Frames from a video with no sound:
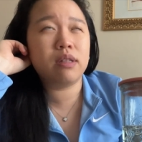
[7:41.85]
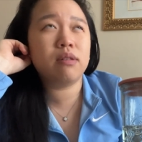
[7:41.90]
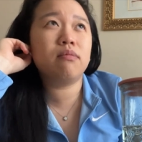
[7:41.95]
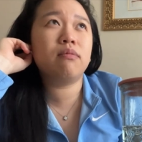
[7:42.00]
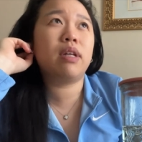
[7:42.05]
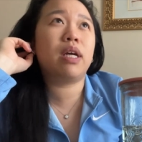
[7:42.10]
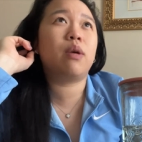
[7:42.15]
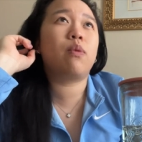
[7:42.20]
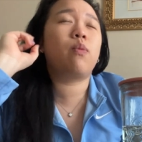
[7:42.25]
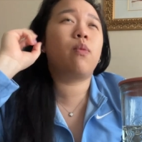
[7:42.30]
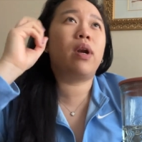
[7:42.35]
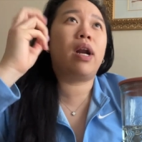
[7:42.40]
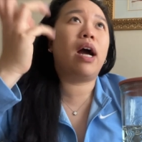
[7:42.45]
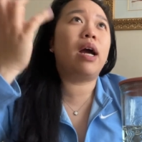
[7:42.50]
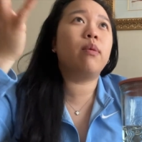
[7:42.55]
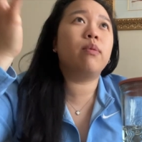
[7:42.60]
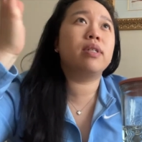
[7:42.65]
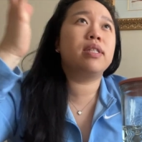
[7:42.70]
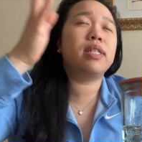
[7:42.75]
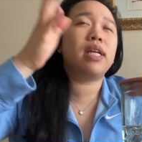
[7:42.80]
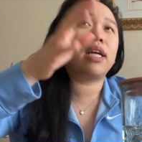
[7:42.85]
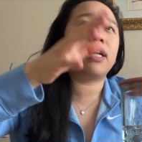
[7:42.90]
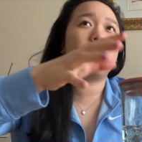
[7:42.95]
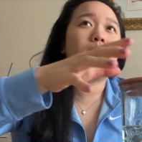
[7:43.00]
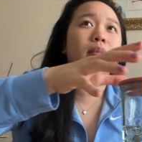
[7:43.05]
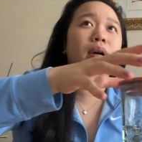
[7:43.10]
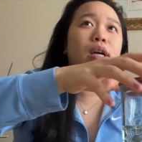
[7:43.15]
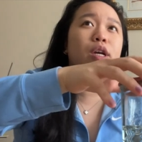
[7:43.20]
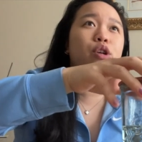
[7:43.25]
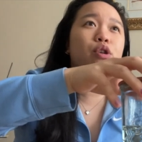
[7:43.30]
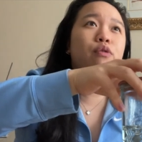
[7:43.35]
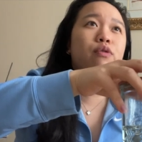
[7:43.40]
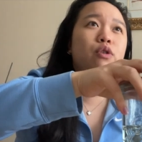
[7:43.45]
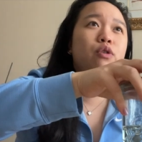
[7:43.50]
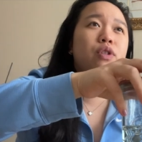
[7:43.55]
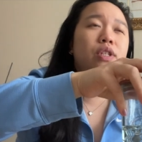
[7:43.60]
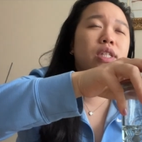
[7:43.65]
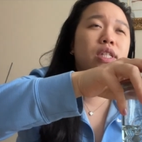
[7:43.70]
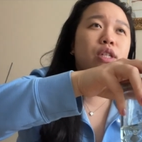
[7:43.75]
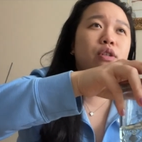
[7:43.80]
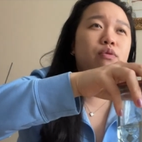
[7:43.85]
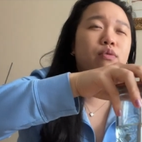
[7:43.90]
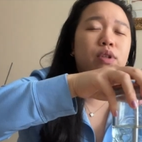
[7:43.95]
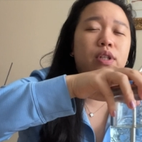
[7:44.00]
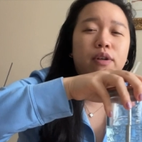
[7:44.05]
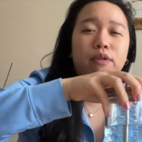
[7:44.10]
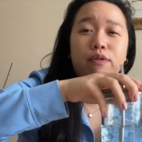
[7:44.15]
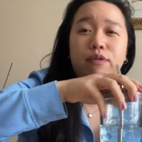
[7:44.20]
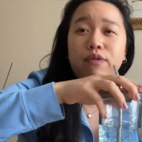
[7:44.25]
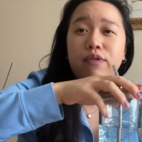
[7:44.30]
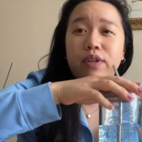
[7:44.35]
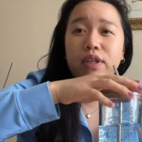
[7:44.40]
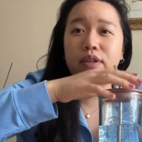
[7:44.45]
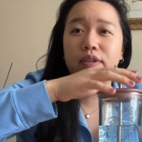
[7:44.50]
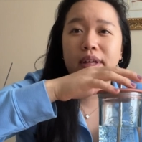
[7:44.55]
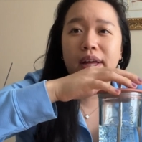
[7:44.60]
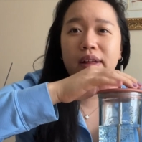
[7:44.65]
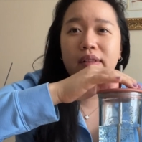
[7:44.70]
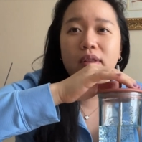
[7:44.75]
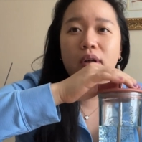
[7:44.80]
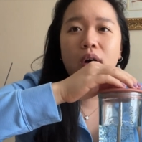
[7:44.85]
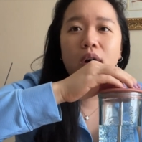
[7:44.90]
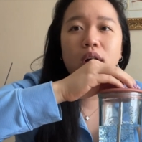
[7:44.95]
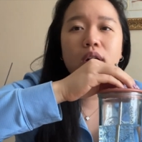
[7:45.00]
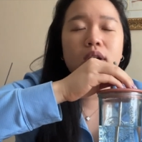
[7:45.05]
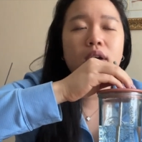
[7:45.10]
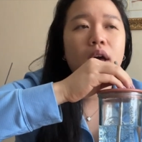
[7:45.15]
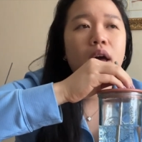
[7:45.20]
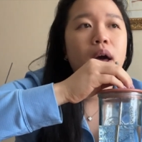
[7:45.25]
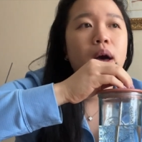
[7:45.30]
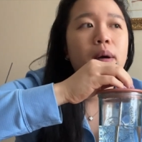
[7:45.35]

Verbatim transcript: Like when I was taking my interviews, it didn't really feel that long.